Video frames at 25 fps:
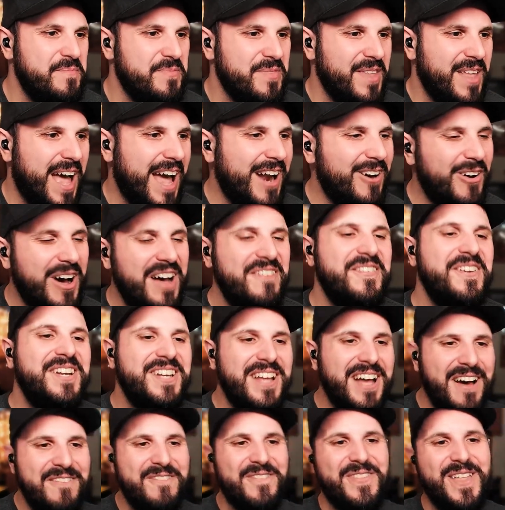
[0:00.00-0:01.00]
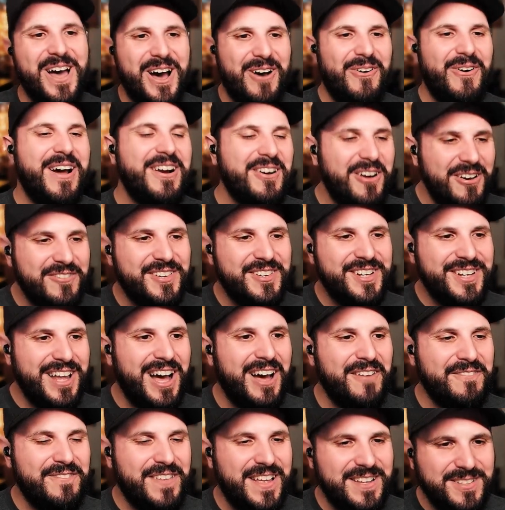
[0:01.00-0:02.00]
have enough, though. I don't have
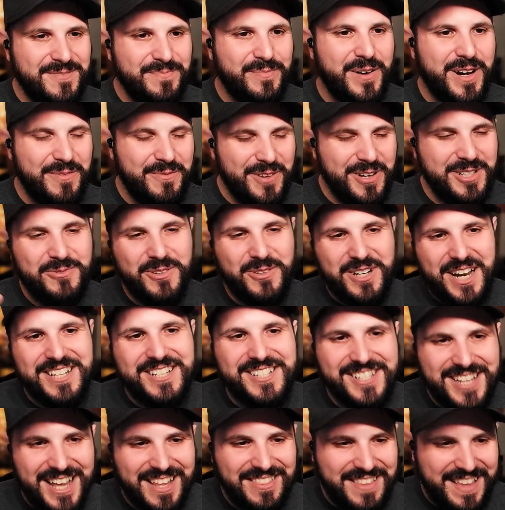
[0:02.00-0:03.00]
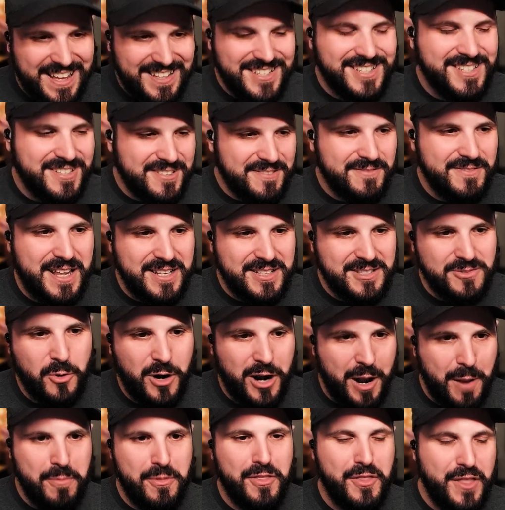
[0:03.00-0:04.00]
enough. That's pretty much what I said. That's what
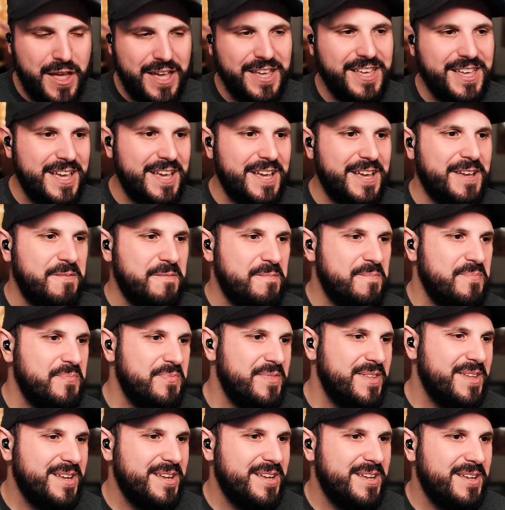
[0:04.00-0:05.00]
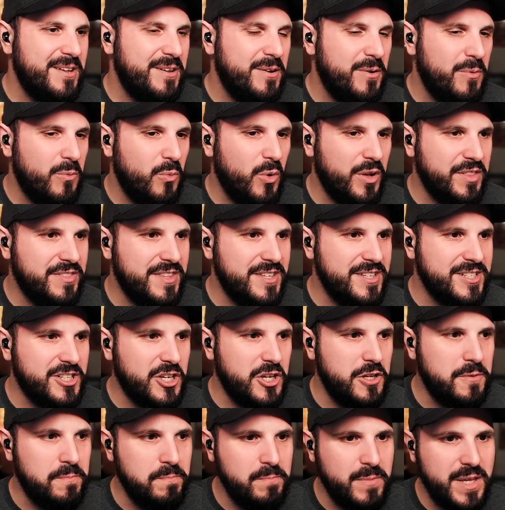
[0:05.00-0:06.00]
I'm thinking. What this
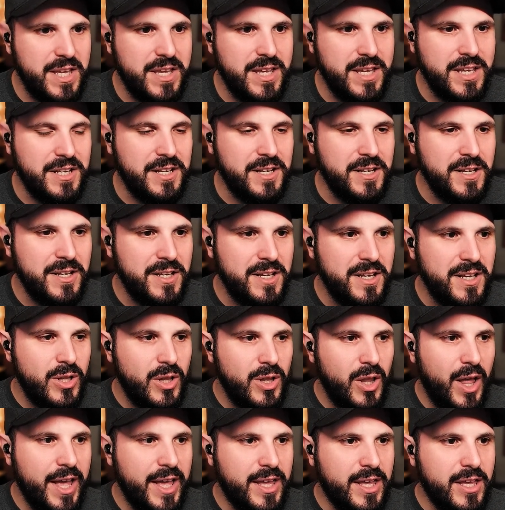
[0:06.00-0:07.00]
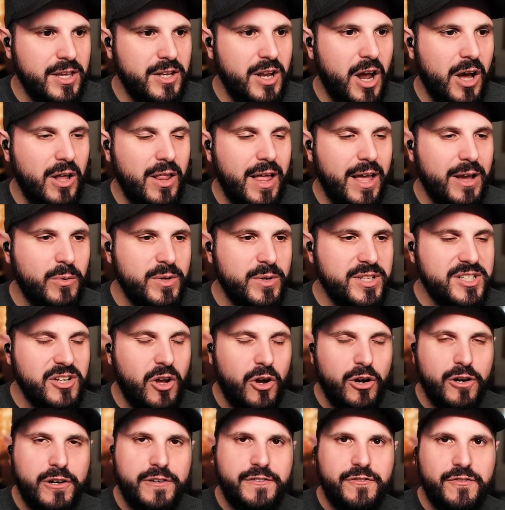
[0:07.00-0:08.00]
could mean. Like, you know, like we saw
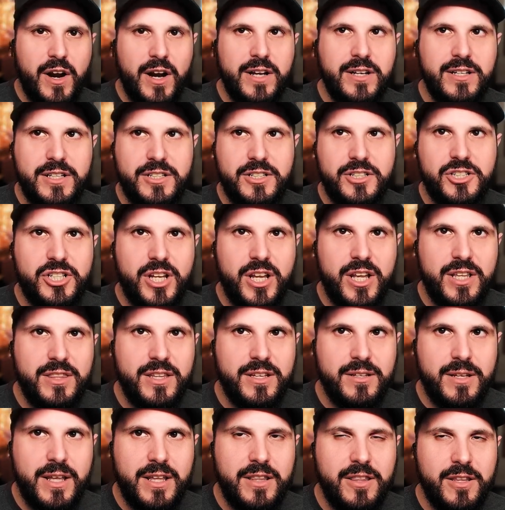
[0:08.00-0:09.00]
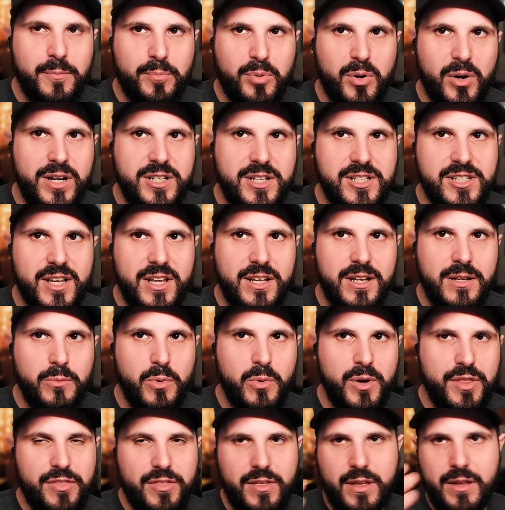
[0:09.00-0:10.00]
her friend in the prison
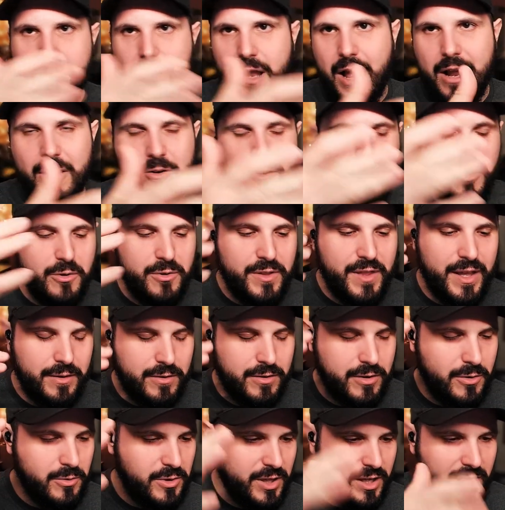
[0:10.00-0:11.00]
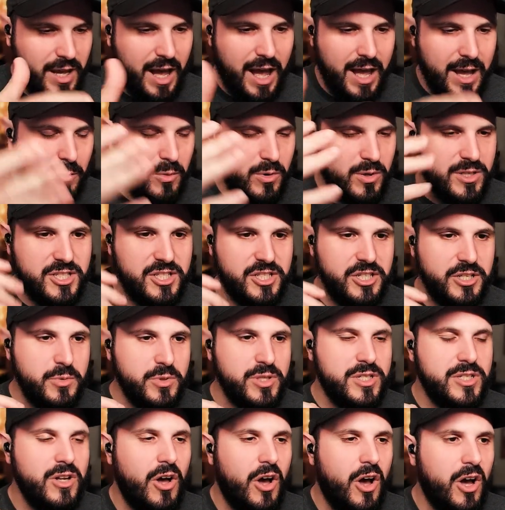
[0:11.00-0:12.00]
with, I don't know who the guy
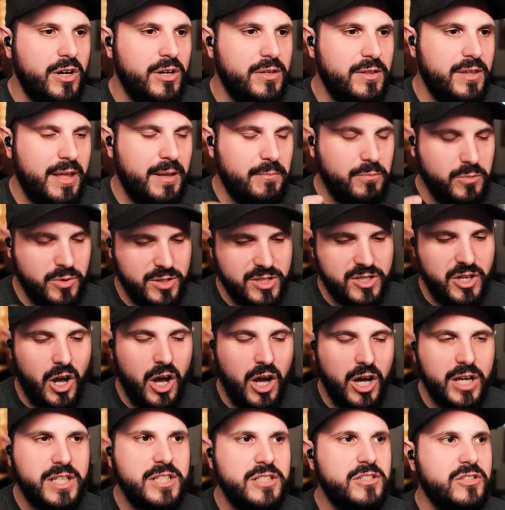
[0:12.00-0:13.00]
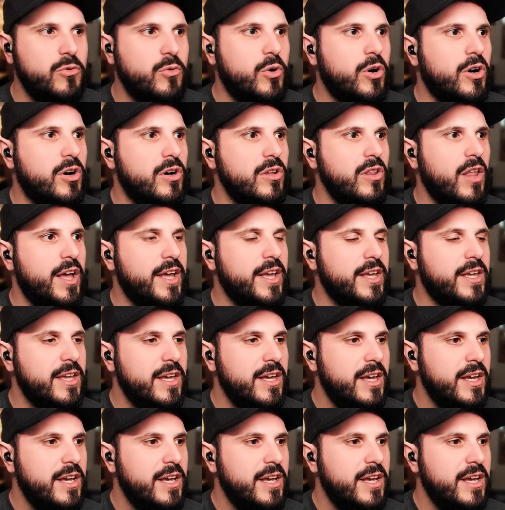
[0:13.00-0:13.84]
was talking to her. Like,